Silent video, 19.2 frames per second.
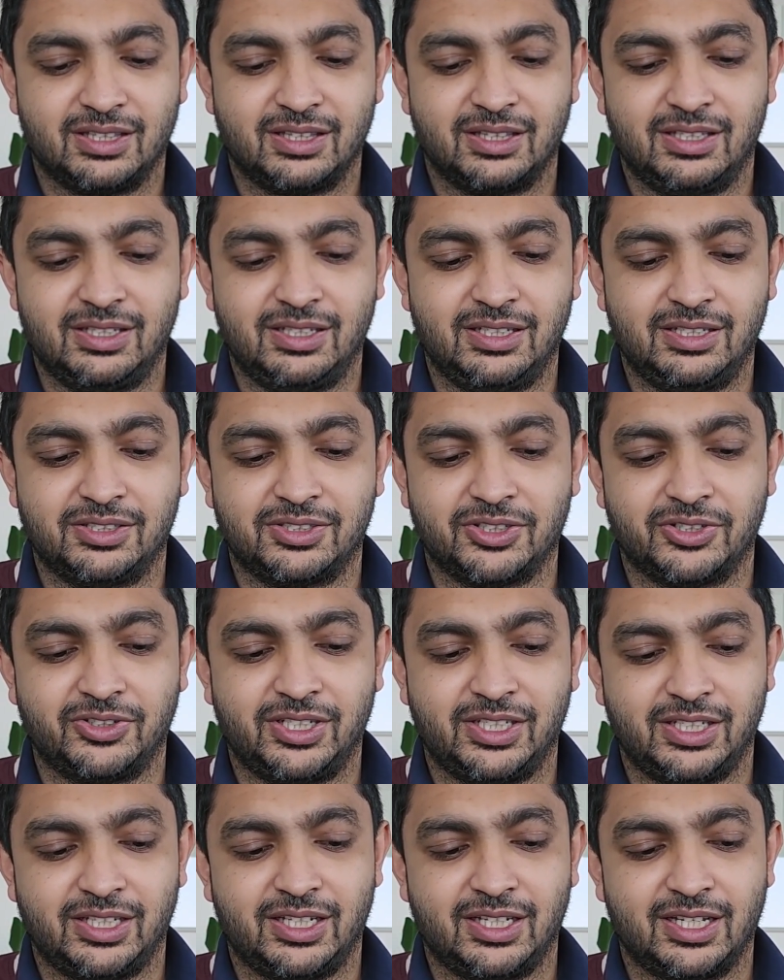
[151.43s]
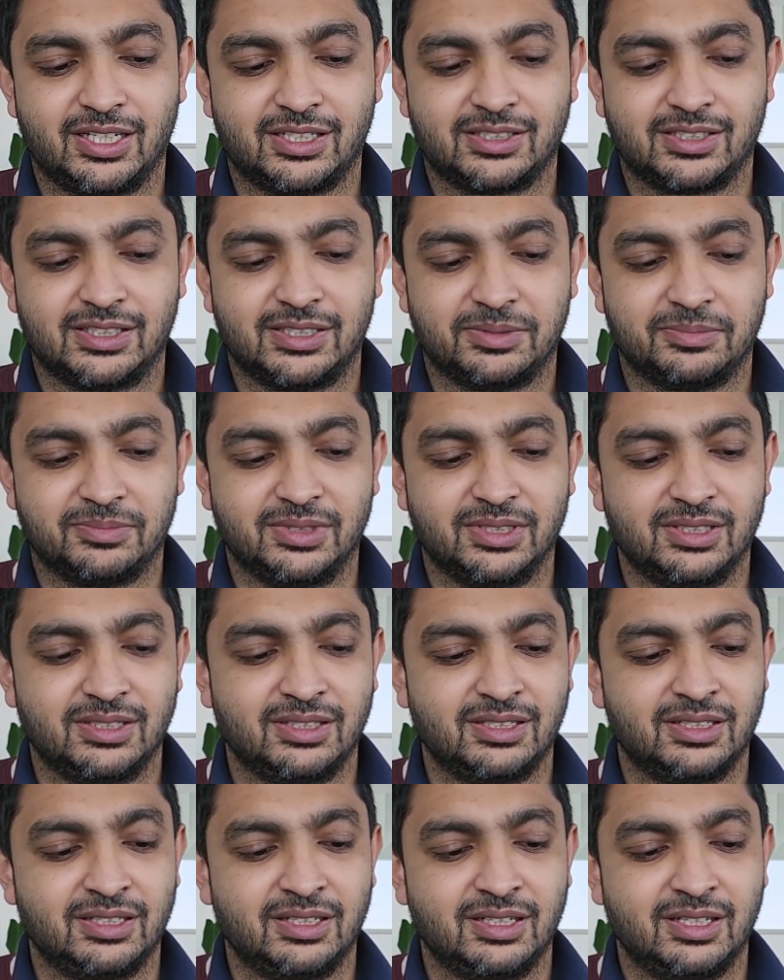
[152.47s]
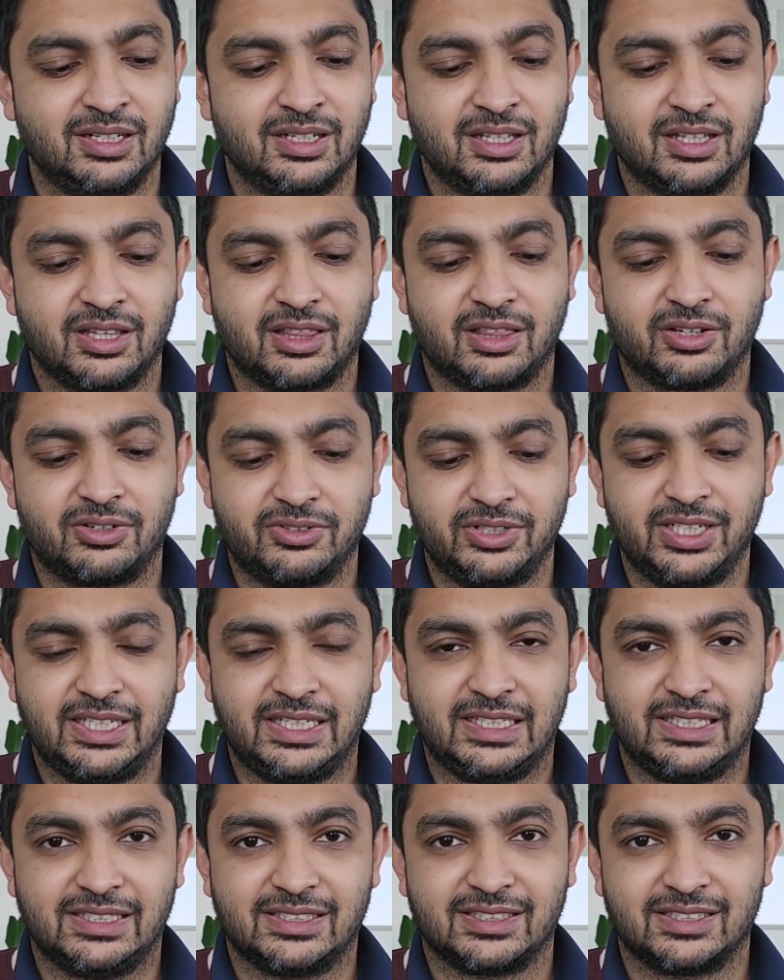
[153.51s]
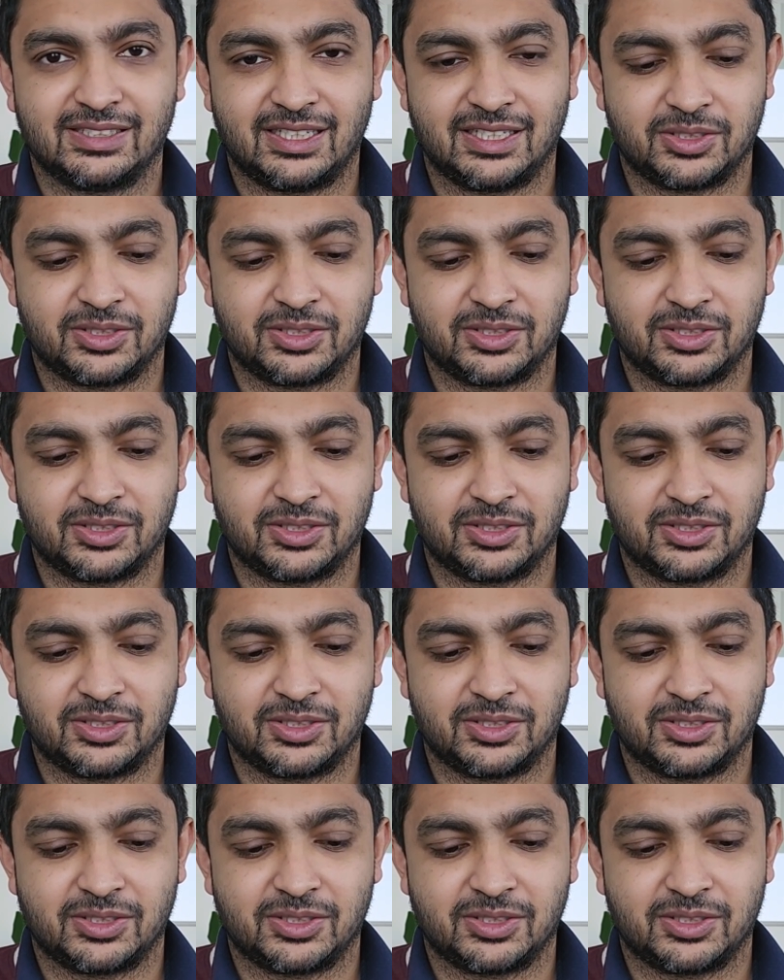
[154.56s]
the Sony XM3s